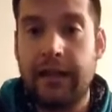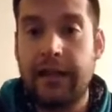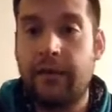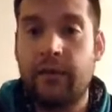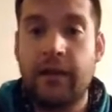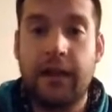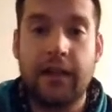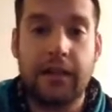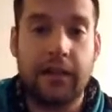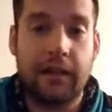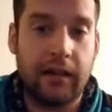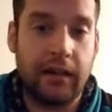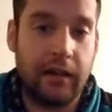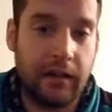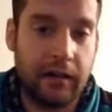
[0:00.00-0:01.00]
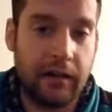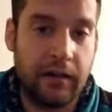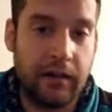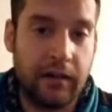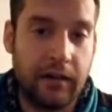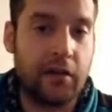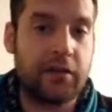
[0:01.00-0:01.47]
if not
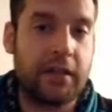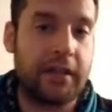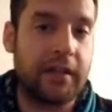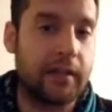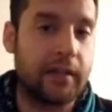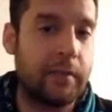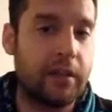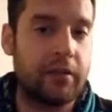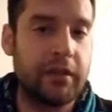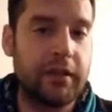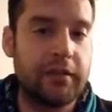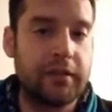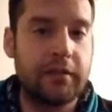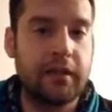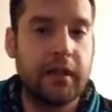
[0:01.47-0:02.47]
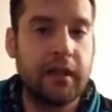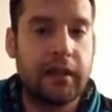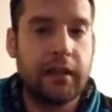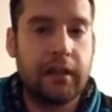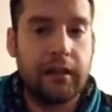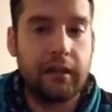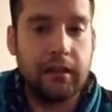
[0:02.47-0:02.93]
other psychic abilities.
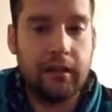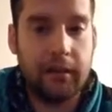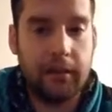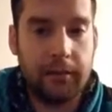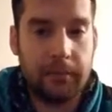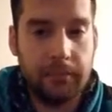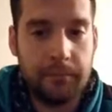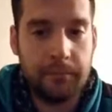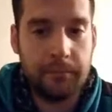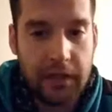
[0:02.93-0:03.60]
Um,